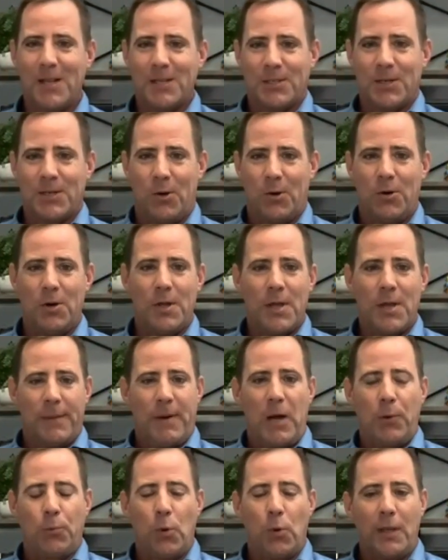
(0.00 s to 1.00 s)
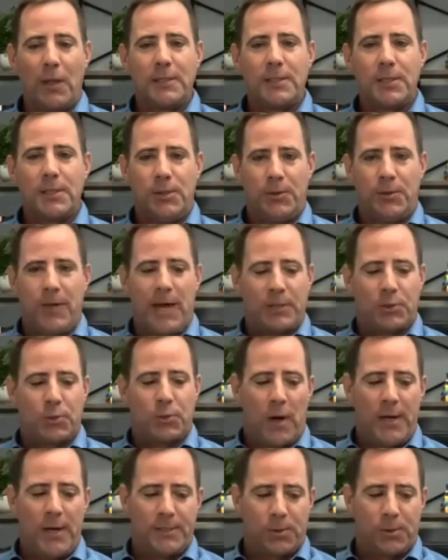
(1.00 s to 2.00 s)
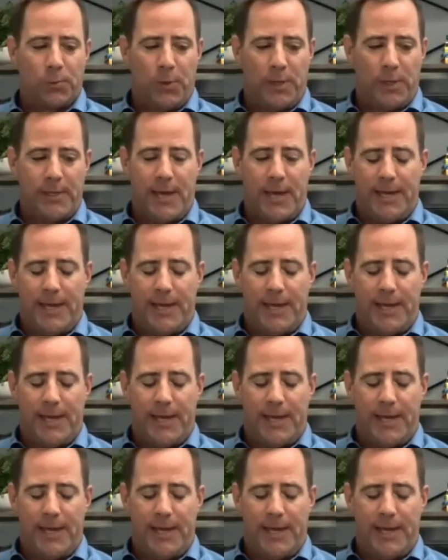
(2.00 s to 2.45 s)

So, am I willing to do that twice a week,